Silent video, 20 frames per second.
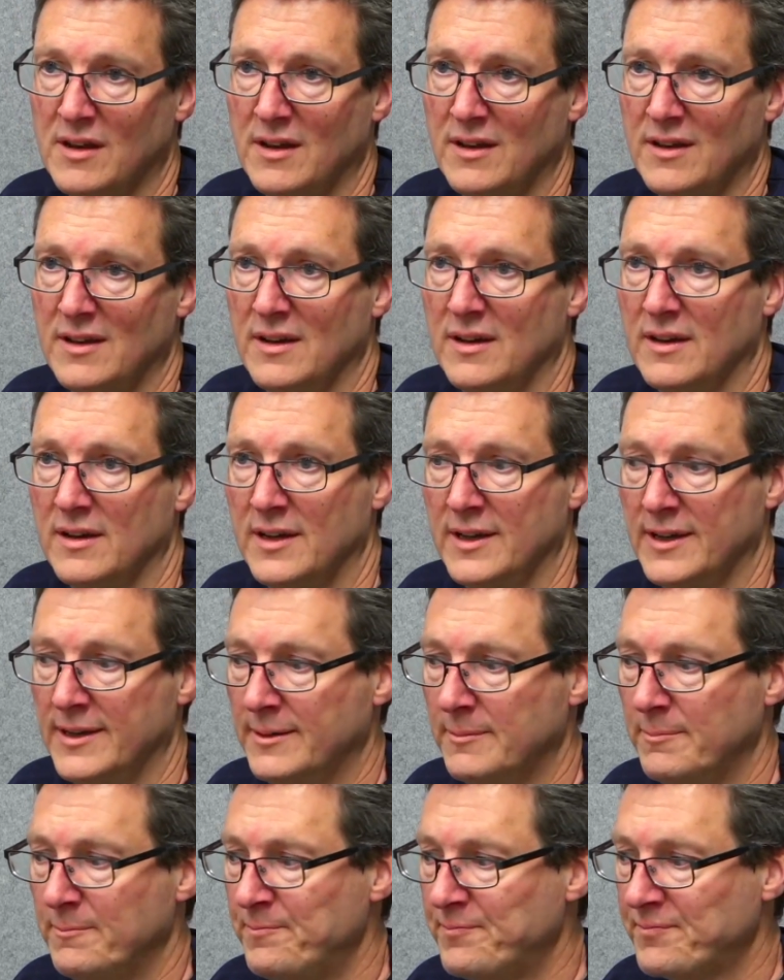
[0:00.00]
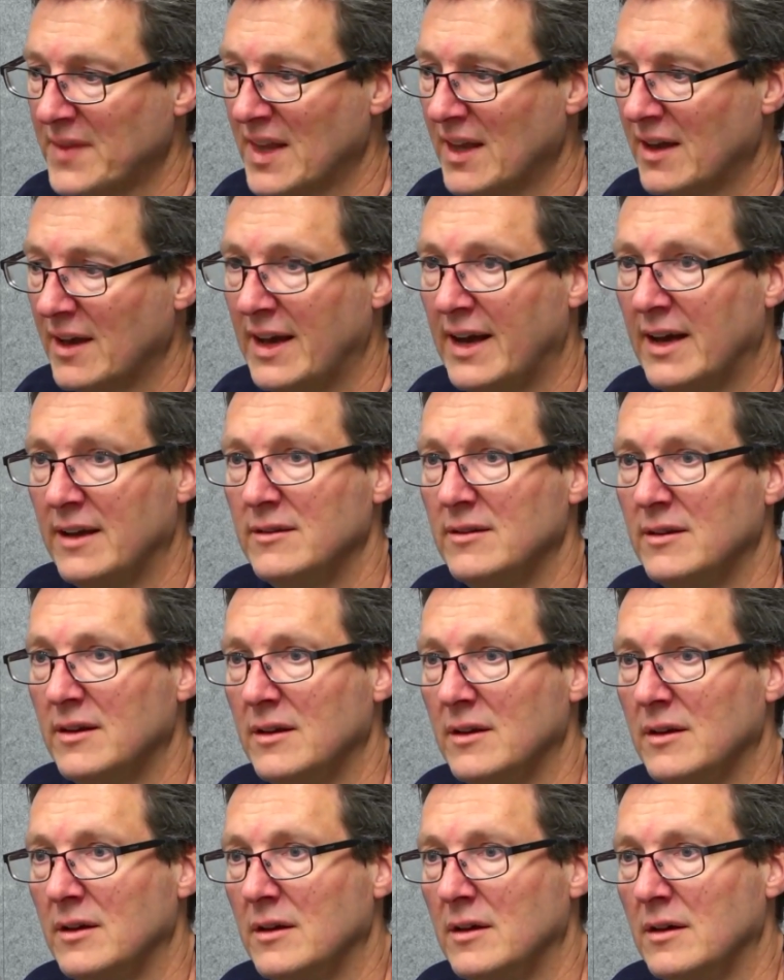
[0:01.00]
Right. One of those
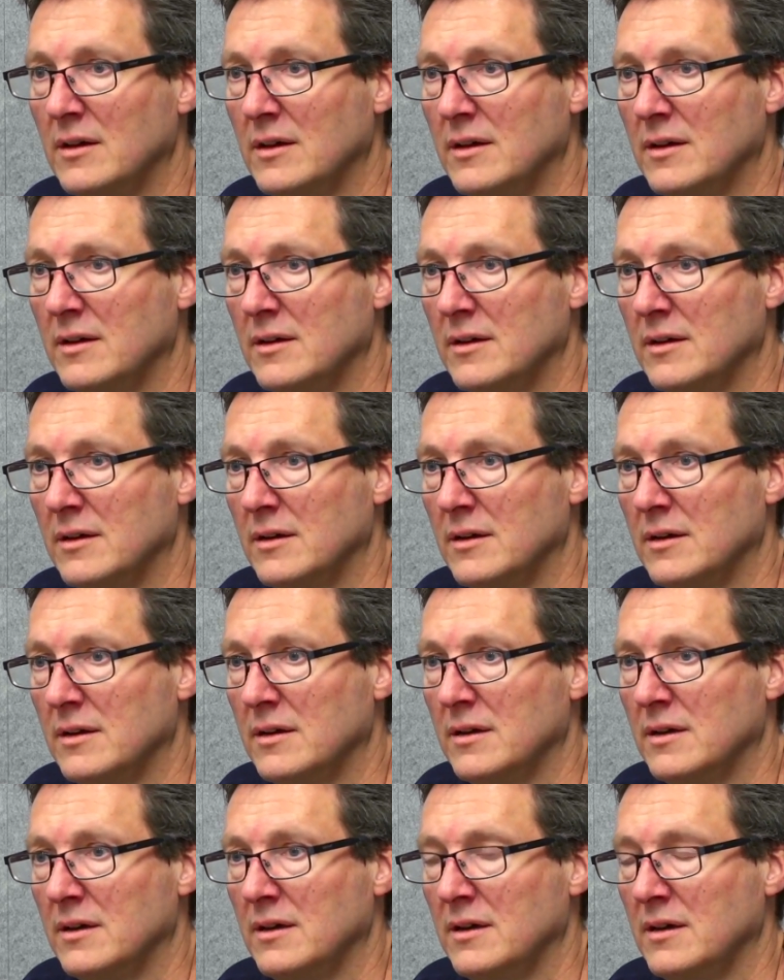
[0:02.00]
20-letter words.